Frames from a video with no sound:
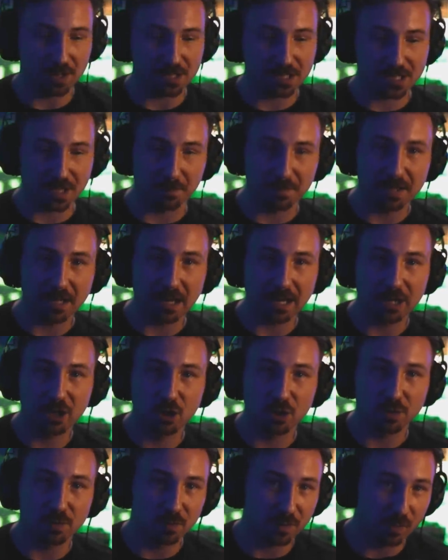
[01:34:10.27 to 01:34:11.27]
something I
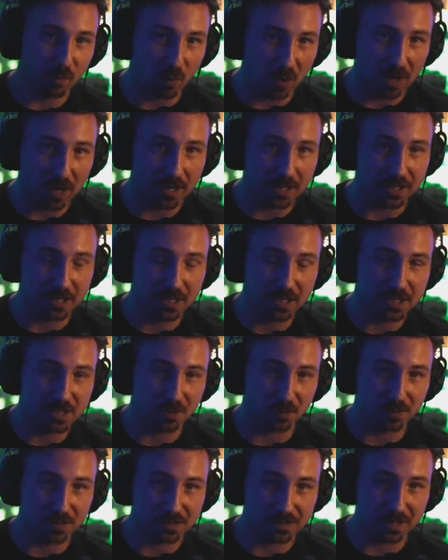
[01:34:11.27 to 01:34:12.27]
couldn't rewind because
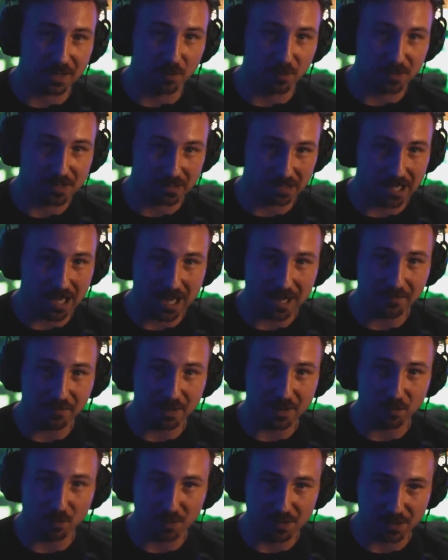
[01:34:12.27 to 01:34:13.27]
it was it was live
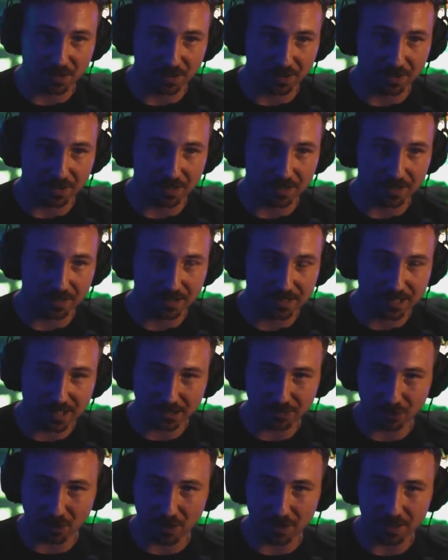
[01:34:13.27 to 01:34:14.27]
and it was on uh,
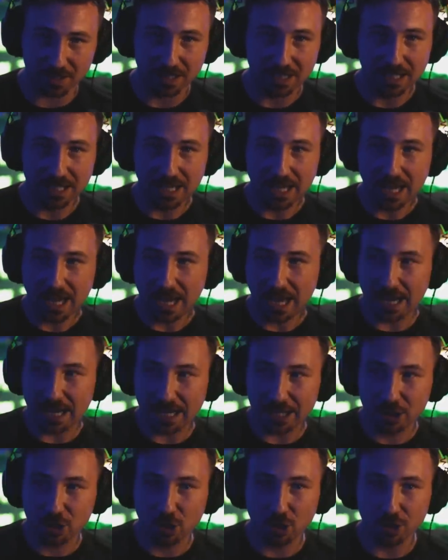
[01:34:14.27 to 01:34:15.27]
TikTok, and
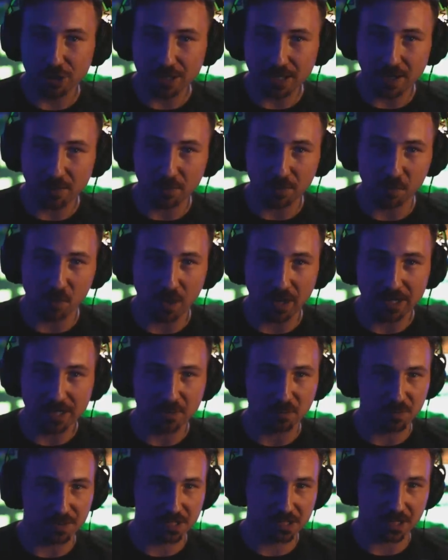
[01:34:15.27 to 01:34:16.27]
I could not rewind.
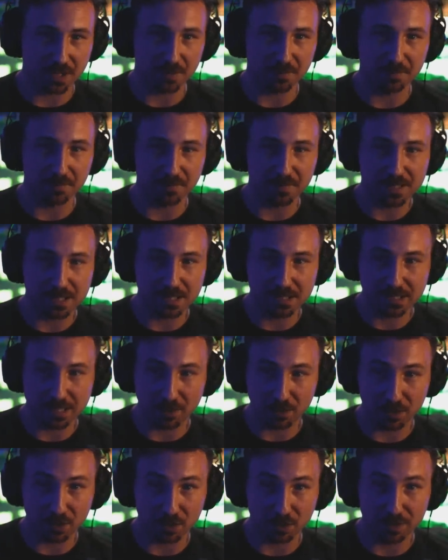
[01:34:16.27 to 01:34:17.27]
It was some
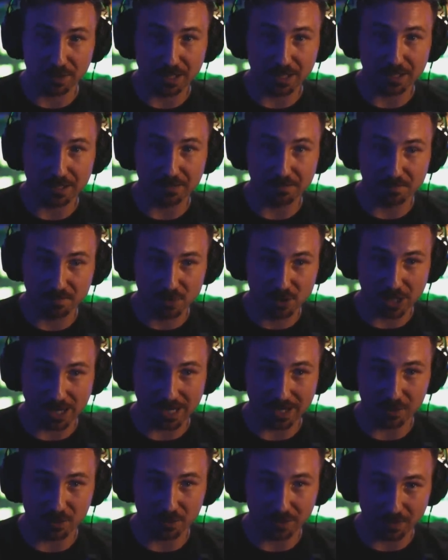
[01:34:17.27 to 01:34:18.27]
South Korean
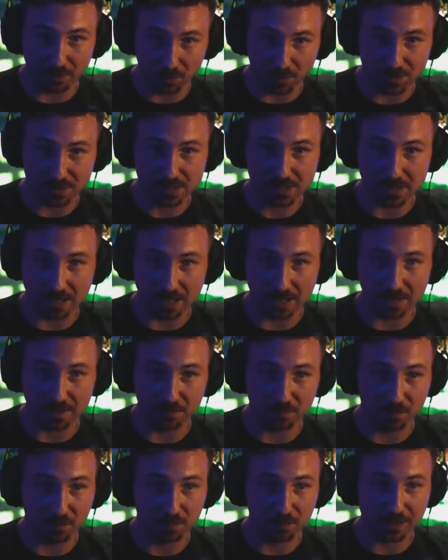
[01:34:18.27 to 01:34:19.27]
channel that was uh,
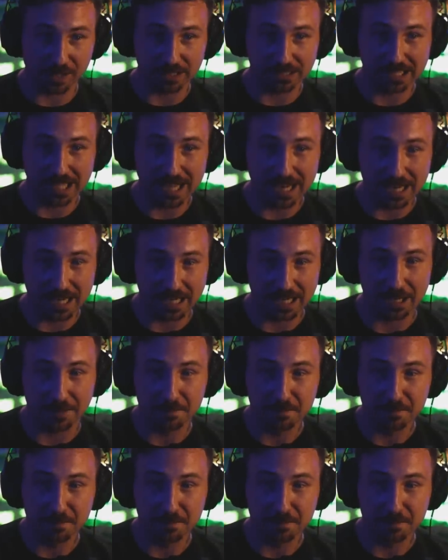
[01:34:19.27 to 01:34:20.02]
relaying it,